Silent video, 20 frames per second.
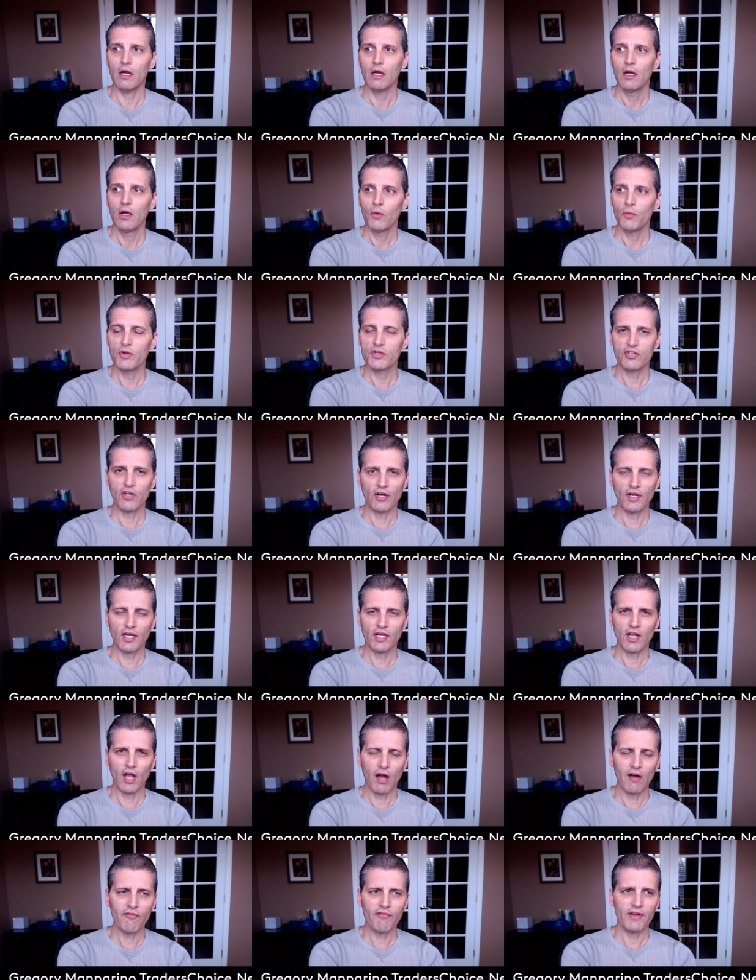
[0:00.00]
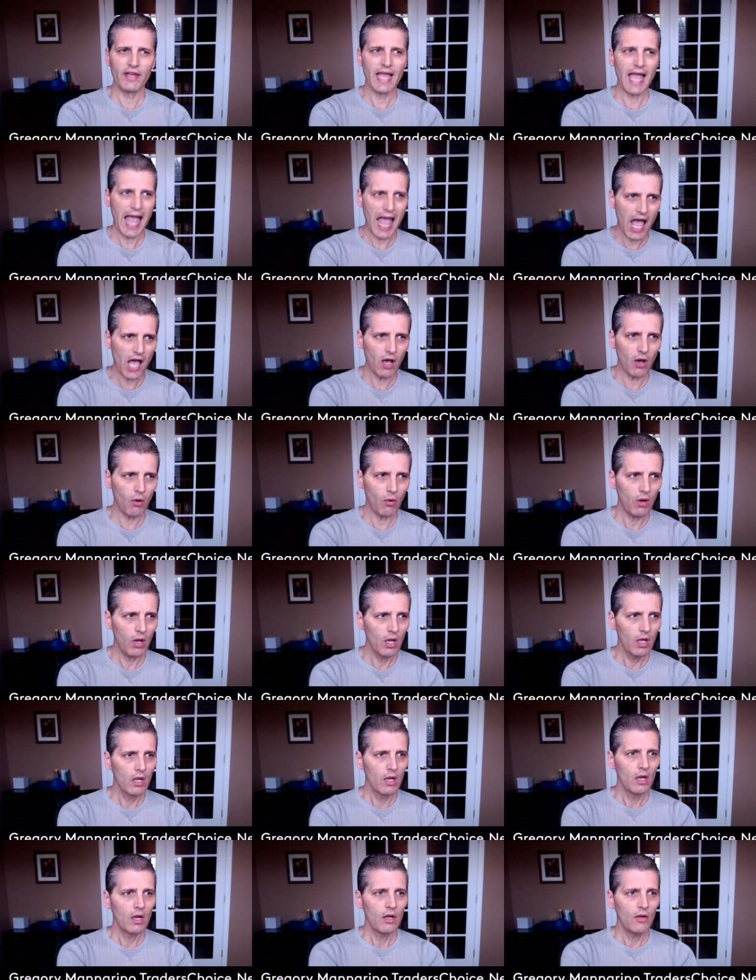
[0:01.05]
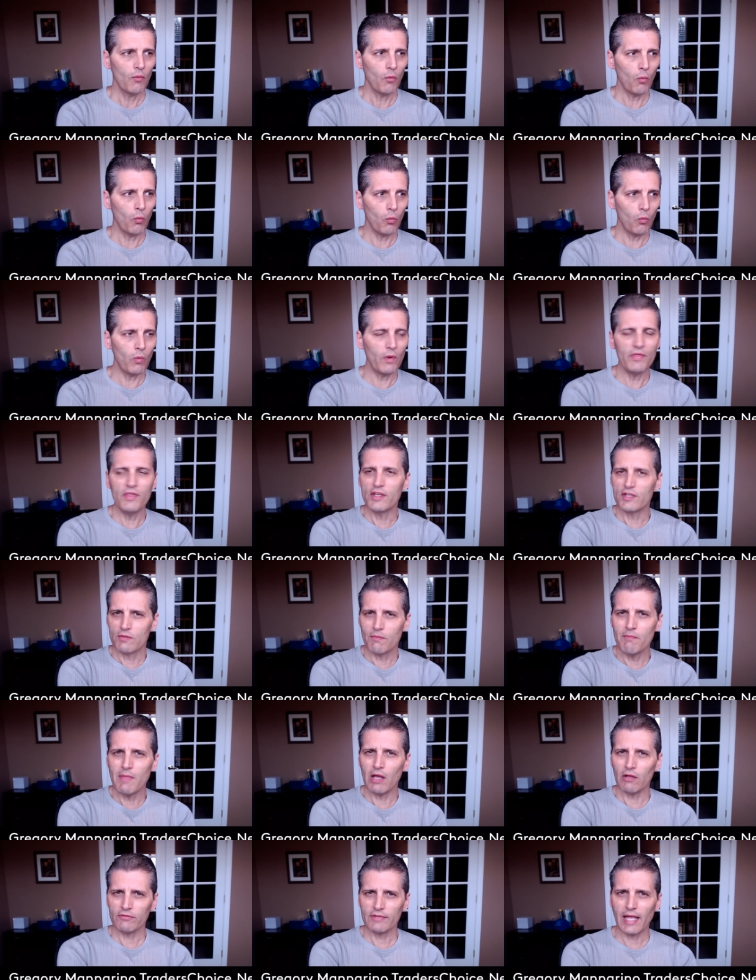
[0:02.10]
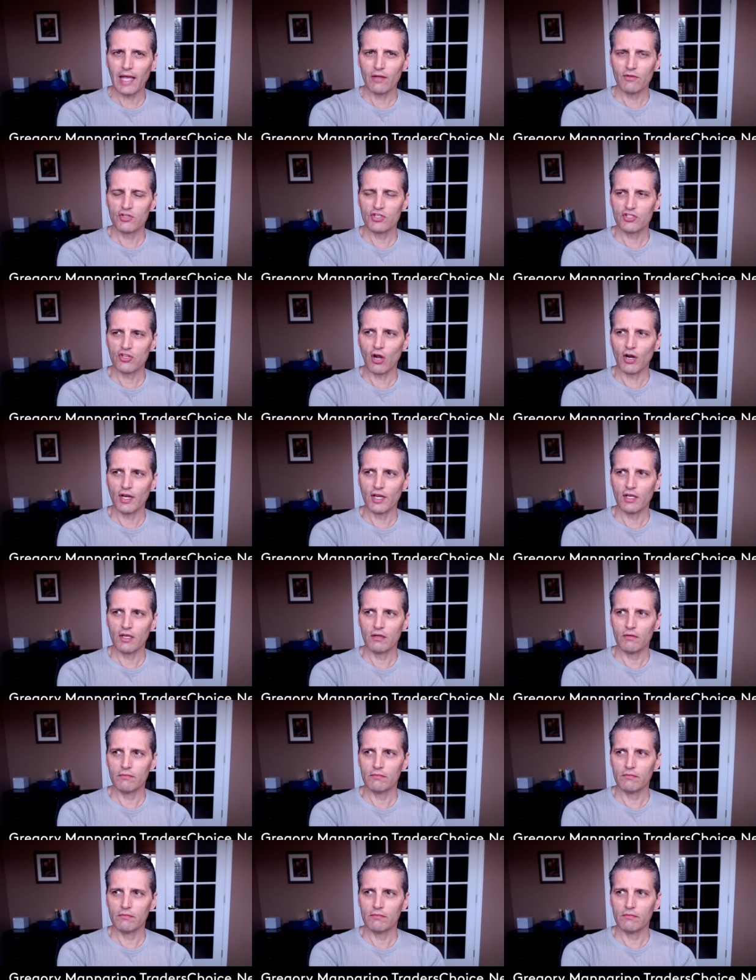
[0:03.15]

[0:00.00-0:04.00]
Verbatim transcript: we started covering how when this meltdown started